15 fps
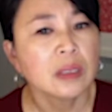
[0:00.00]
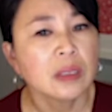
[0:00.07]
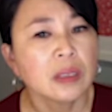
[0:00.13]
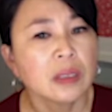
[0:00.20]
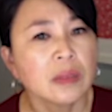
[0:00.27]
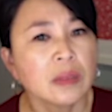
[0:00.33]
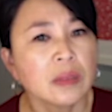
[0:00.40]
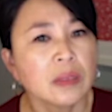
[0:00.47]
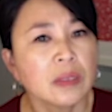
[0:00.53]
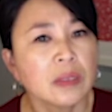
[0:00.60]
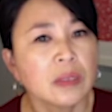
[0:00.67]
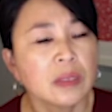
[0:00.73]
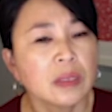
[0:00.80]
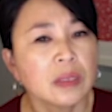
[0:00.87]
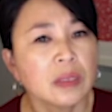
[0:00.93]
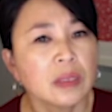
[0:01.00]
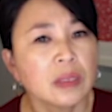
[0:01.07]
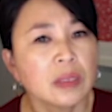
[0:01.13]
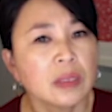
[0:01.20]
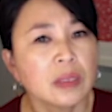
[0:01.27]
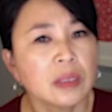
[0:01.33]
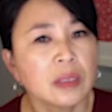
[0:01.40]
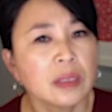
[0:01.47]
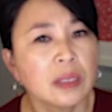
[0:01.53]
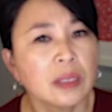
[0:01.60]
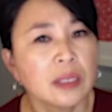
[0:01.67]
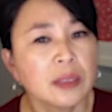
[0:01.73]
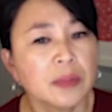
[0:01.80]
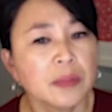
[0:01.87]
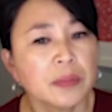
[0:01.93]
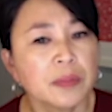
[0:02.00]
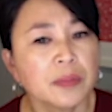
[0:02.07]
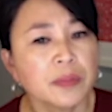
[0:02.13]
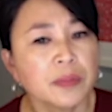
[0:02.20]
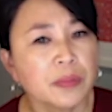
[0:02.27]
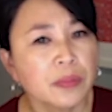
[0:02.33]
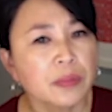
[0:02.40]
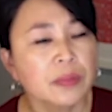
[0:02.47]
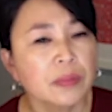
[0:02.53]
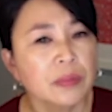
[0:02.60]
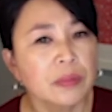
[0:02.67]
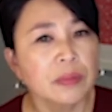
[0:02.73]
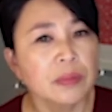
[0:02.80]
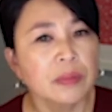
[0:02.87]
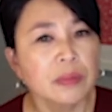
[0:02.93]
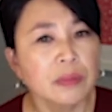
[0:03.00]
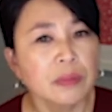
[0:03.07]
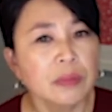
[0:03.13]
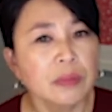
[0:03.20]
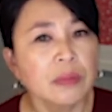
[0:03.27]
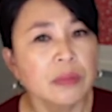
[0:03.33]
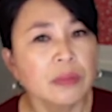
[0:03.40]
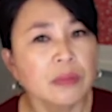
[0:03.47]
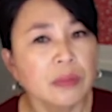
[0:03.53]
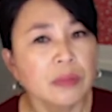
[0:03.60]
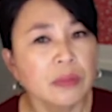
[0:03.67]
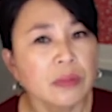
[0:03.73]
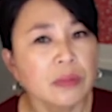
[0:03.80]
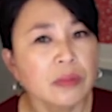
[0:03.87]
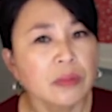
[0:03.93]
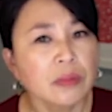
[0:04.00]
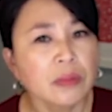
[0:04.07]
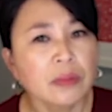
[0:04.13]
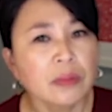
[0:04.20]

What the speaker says: The person shown says nothing.